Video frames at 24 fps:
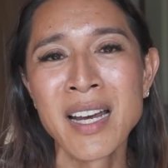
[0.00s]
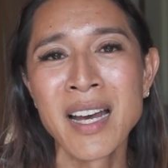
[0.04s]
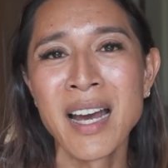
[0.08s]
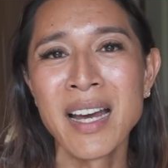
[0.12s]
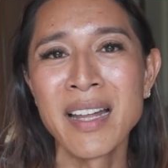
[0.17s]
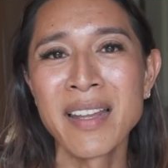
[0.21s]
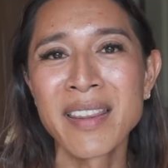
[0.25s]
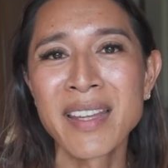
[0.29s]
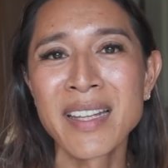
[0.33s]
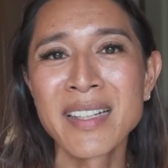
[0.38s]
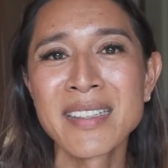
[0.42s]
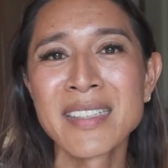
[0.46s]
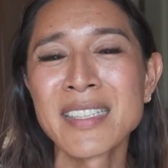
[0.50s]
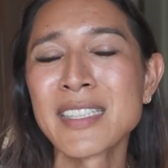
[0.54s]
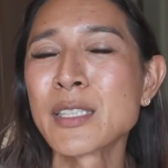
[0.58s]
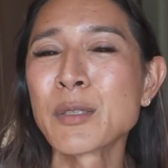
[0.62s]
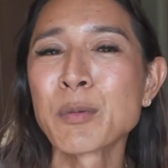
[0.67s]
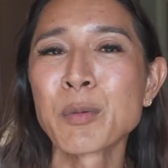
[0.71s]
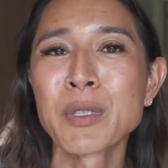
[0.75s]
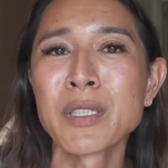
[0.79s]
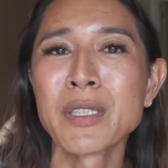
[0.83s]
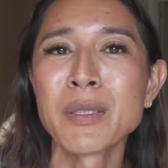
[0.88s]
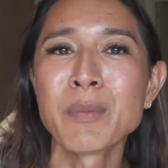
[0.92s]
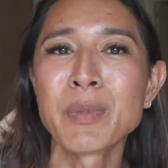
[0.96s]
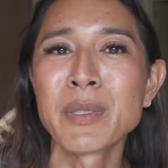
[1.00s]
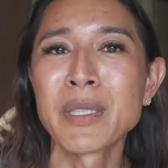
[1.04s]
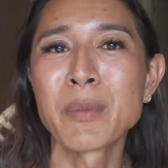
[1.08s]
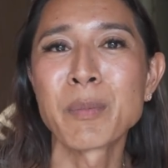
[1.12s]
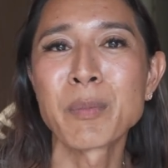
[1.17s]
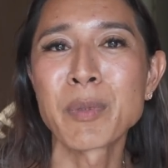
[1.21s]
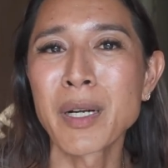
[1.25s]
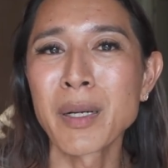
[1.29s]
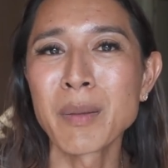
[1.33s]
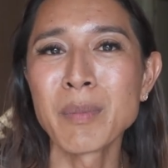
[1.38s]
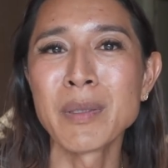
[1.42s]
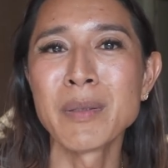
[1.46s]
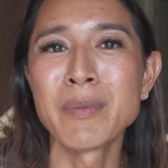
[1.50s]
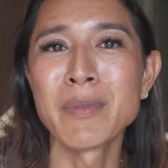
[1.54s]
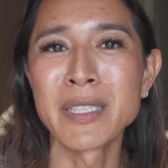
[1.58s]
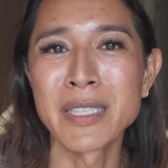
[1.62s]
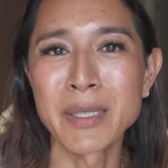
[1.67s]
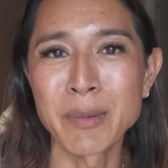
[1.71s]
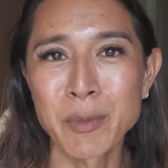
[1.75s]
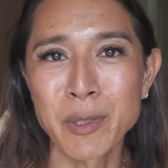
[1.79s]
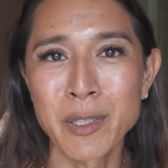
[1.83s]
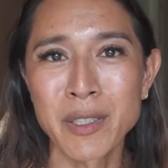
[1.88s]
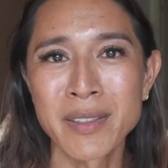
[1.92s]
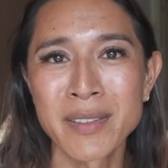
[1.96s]
and then this wouldn't be a problem
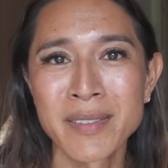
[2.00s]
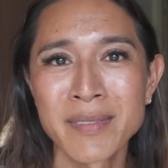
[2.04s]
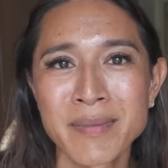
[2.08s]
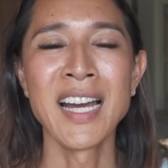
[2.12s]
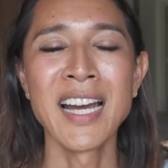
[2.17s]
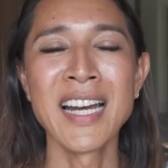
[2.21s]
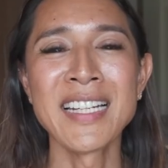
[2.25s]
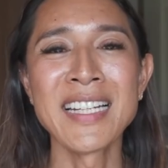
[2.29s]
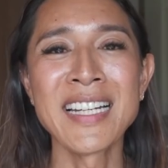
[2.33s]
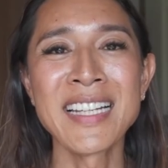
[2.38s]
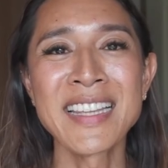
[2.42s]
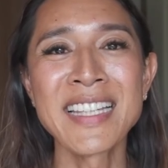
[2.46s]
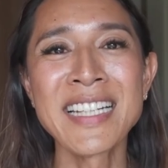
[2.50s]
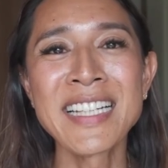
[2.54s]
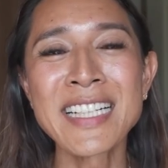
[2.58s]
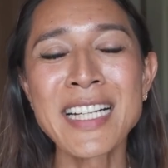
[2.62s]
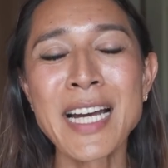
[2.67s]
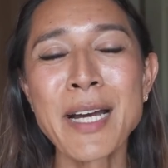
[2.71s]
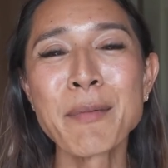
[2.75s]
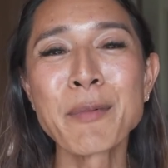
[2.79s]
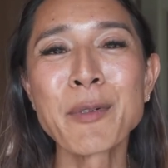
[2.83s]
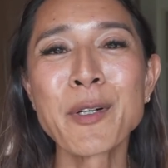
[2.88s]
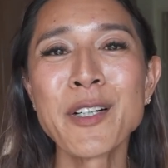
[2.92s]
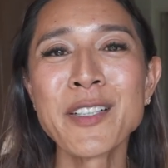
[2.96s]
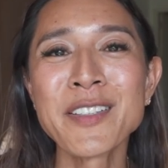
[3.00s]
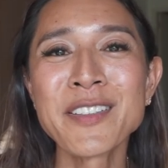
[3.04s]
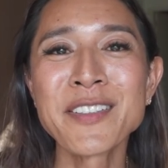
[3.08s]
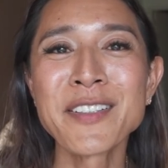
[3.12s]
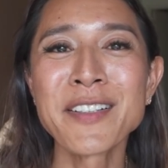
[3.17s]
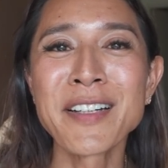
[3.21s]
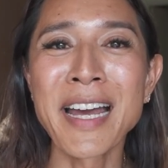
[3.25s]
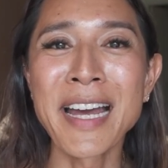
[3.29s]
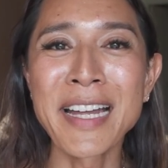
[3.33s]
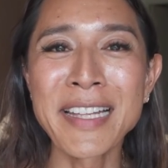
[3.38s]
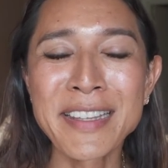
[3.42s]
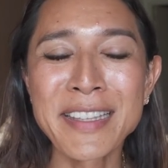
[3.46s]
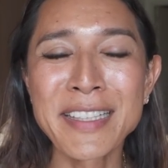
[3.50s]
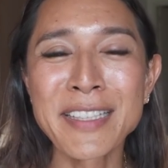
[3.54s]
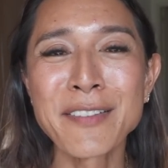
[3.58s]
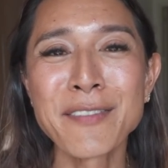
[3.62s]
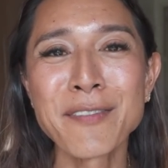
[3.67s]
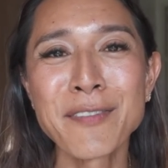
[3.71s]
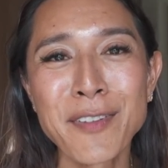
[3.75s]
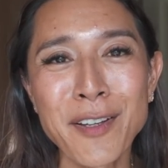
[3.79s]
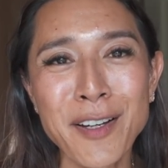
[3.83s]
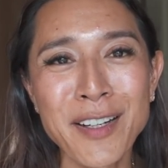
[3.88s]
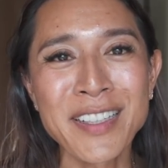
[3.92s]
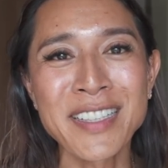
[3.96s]
anymore. And I think I'm going to end the
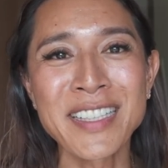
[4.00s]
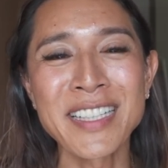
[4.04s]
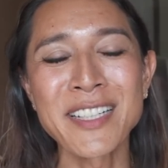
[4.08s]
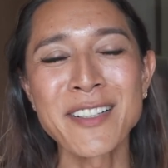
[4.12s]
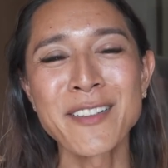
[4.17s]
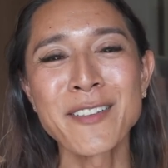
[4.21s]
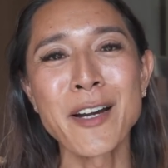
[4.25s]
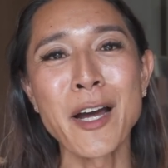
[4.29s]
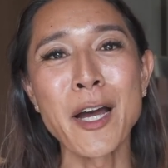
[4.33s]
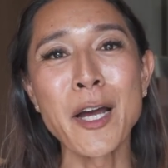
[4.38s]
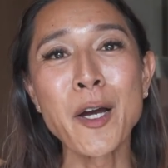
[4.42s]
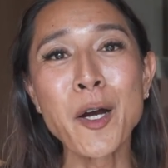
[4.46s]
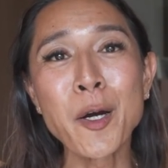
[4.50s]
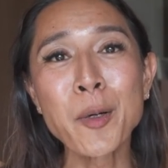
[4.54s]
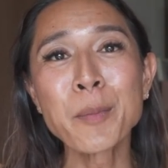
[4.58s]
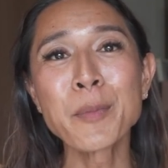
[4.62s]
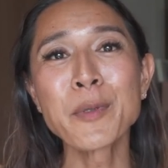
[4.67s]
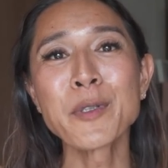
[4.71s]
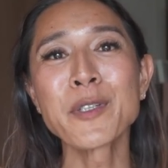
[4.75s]
vlog here. I hope